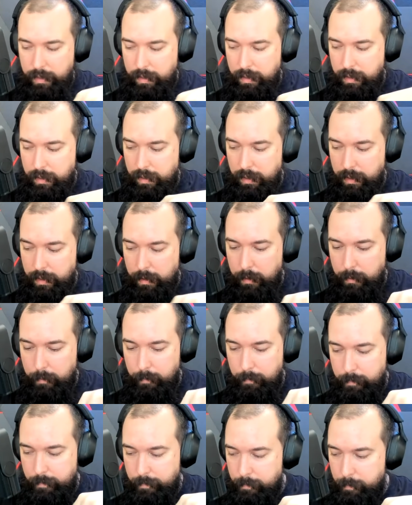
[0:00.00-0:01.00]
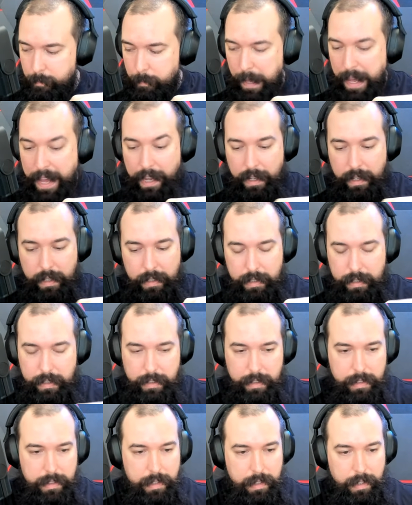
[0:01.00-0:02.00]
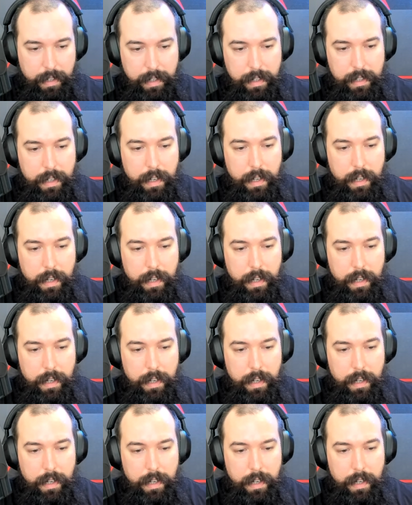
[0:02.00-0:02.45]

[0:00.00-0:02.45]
uh, bag, let's say,